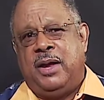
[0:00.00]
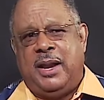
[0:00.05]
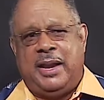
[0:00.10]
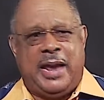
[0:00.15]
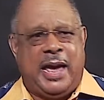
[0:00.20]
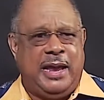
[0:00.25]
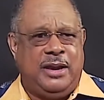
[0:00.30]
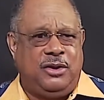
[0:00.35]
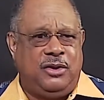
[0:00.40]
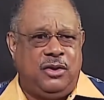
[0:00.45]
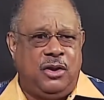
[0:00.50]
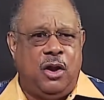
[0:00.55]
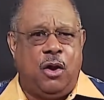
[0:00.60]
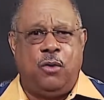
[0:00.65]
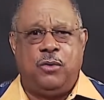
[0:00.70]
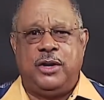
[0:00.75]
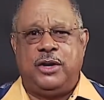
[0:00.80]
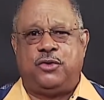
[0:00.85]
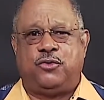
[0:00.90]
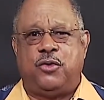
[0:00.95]
And they
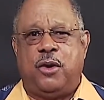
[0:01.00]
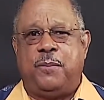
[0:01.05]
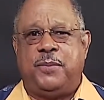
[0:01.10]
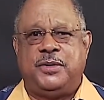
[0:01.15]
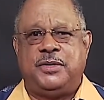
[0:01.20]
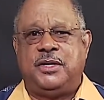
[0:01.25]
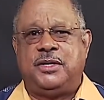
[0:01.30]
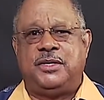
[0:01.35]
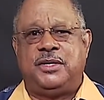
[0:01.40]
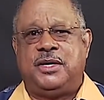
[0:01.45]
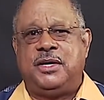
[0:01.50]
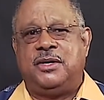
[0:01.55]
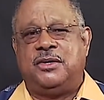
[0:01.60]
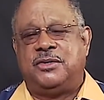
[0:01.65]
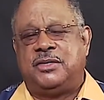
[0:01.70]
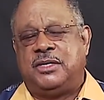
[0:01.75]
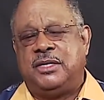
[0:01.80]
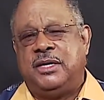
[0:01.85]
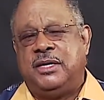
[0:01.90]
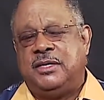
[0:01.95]
know that Trump is as
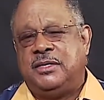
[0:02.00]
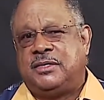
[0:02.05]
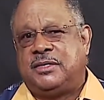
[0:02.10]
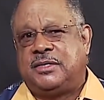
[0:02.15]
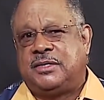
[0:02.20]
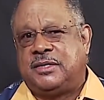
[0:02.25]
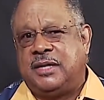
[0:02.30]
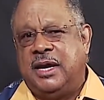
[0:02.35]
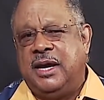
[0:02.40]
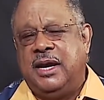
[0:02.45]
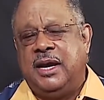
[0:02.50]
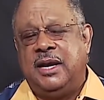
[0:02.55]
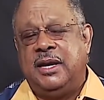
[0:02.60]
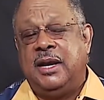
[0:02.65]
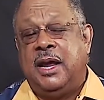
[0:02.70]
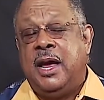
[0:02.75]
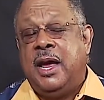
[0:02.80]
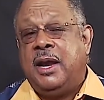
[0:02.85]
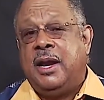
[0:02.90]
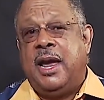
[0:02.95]
guilty as
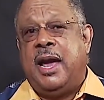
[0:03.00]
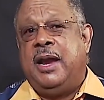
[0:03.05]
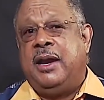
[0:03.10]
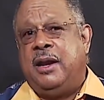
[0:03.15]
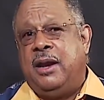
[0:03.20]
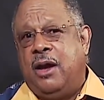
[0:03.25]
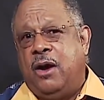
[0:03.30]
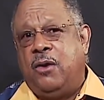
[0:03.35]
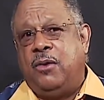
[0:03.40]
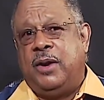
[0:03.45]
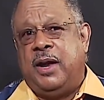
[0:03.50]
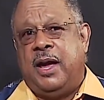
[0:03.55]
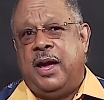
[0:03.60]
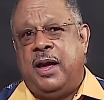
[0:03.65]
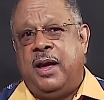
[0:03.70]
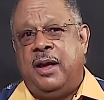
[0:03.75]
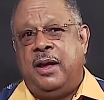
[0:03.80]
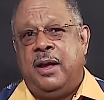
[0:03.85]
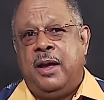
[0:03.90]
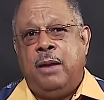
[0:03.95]
sin. They know
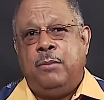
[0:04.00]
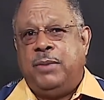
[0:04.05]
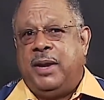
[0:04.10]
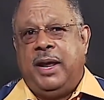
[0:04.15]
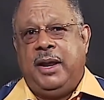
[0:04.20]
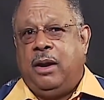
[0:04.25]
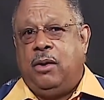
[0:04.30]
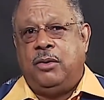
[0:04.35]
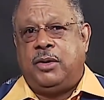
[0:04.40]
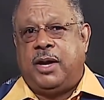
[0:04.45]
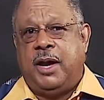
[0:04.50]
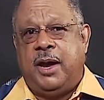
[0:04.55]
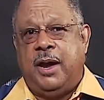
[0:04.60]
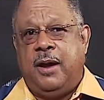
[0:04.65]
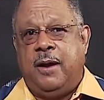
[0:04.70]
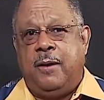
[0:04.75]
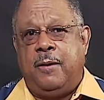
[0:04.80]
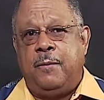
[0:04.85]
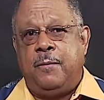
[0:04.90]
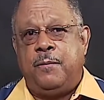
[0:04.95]
that. But they don't
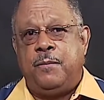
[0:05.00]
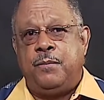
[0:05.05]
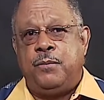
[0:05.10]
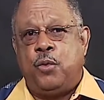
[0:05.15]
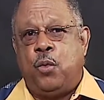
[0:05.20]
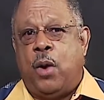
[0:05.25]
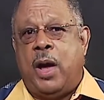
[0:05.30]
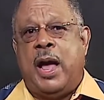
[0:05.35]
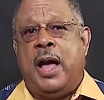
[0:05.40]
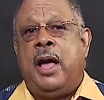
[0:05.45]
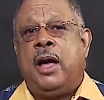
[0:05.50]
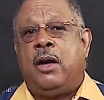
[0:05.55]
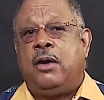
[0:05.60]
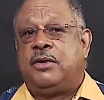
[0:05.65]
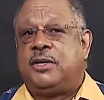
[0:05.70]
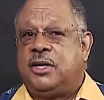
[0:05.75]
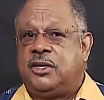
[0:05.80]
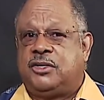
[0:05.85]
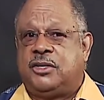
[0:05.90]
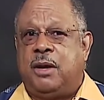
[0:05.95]
care. Why?
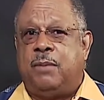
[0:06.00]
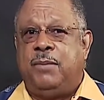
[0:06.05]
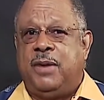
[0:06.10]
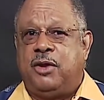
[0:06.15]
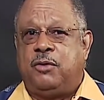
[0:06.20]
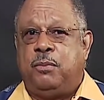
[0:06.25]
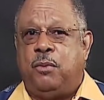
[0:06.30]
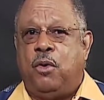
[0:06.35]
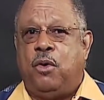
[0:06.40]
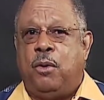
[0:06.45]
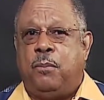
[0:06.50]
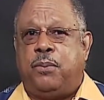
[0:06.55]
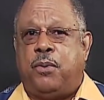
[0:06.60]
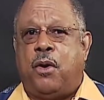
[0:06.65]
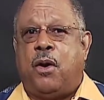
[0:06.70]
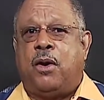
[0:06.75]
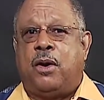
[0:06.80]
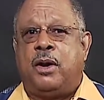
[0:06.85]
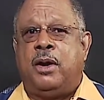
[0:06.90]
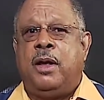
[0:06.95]
Because there's something else more
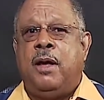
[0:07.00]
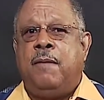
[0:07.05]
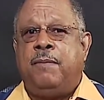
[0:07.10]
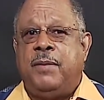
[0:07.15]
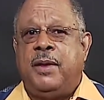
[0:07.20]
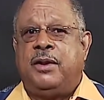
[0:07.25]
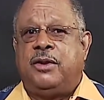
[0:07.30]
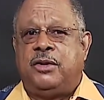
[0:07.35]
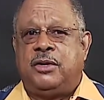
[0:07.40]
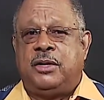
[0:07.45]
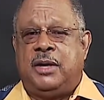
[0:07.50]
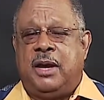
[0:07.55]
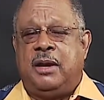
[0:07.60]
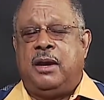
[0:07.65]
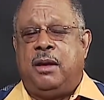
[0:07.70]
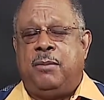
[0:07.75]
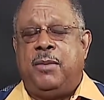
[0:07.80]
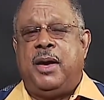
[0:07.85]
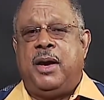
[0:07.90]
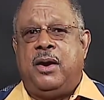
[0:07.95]
important than, than
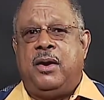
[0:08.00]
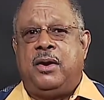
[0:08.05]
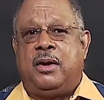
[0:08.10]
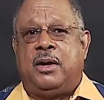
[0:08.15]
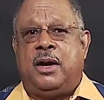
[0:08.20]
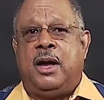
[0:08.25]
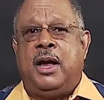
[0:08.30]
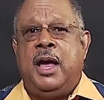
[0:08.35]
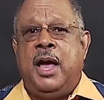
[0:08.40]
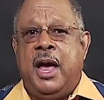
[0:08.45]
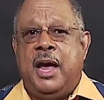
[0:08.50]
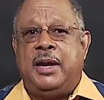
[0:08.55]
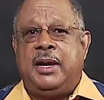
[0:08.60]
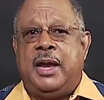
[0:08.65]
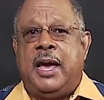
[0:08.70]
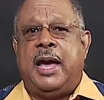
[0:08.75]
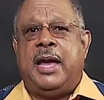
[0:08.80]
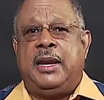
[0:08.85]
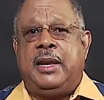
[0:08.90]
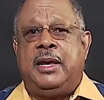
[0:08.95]
America, and
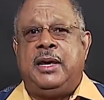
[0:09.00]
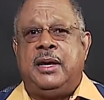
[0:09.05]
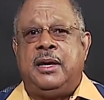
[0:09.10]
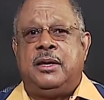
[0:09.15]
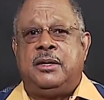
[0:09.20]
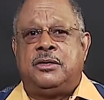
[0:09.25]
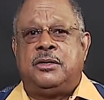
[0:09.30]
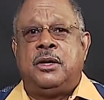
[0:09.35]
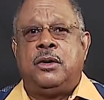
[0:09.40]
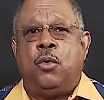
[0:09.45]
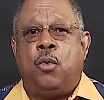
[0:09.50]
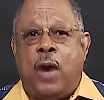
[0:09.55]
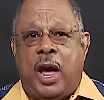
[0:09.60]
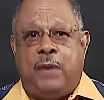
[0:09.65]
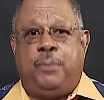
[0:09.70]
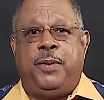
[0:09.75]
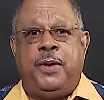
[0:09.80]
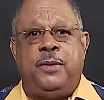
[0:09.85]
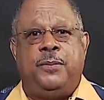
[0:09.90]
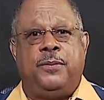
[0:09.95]
that is
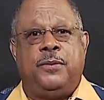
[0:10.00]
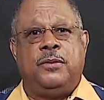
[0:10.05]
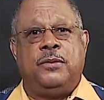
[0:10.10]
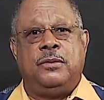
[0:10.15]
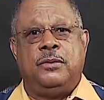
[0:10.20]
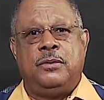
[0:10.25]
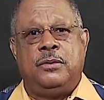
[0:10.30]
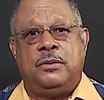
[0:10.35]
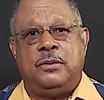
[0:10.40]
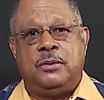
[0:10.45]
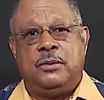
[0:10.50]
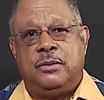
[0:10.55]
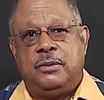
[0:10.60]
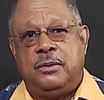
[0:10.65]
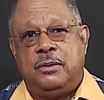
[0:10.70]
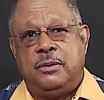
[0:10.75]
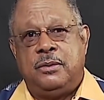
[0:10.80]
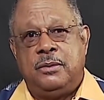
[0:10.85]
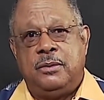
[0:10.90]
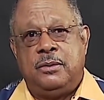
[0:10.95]
white people.
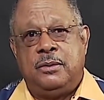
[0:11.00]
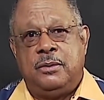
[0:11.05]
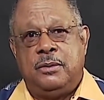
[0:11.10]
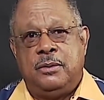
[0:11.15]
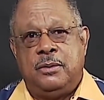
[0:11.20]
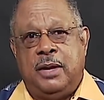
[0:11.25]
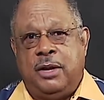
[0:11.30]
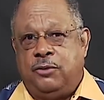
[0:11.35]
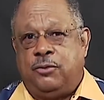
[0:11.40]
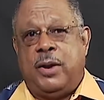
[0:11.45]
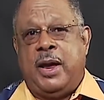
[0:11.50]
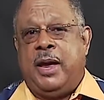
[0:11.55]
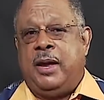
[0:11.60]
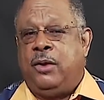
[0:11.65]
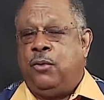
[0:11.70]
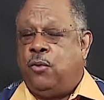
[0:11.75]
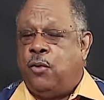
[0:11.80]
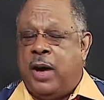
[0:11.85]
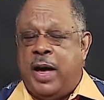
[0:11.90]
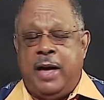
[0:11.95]
That's
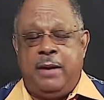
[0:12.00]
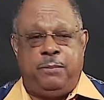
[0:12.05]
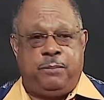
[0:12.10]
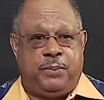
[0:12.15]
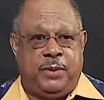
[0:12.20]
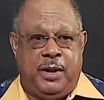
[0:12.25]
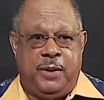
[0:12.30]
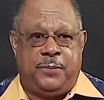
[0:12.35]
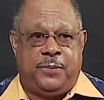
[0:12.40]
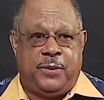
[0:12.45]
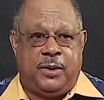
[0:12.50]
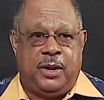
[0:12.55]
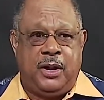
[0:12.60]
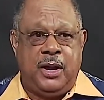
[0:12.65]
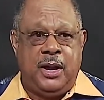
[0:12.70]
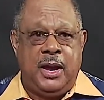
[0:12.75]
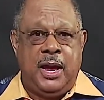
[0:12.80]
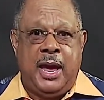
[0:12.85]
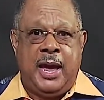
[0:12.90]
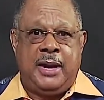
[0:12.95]
right, white people.
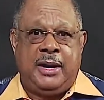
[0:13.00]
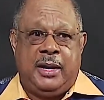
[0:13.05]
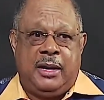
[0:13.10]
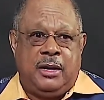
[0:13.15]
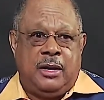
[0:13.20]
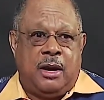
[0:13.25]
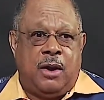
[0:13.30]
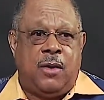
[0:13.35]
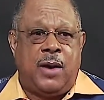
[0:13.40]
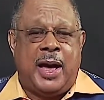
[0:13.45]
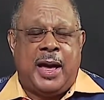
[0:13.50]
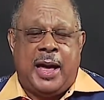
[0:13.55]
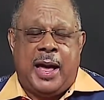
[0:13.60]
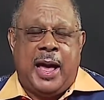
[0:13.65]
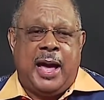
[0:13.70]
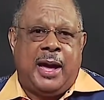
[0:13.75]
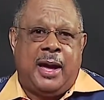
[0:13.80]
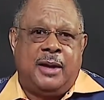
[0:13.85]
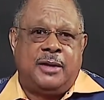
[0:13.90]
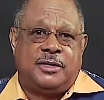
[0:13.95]
And, you know, I,
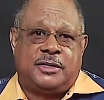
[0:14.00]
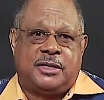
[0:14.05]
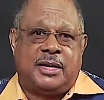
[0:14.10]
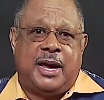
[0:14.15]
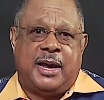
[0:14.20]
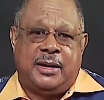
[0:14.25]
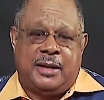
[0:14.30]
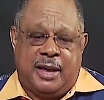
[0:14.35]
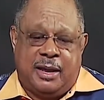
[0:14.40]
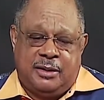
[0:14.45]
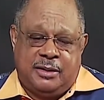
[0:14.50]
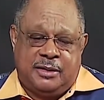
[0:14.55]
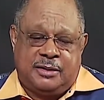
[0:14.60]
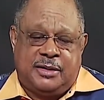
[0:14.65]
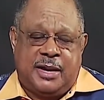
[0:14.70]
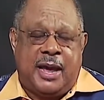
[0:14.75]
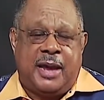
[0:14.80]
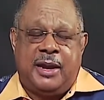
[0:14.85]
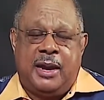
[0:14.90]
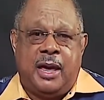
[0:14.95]
I understand the
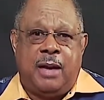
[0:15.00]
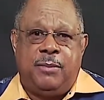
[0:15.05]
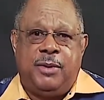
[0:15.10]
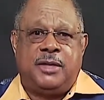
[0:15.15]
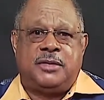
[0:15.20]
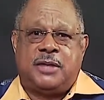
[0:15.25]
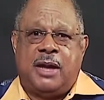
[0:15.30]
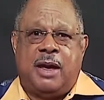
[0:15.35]
dynamics.